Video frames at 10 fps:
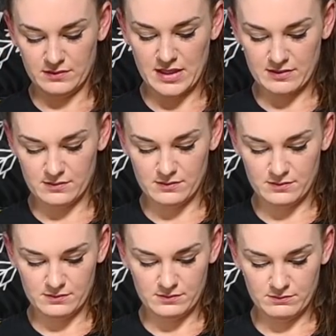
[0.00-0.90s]
like
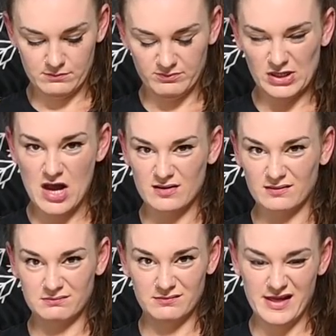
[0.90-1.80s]

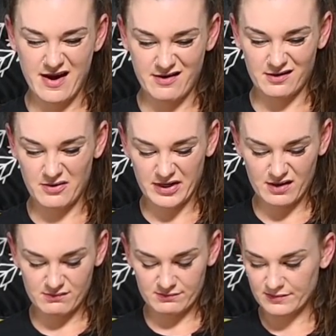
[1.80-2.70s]
block the air going
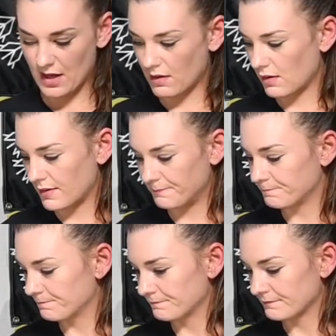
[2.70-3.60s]
in. And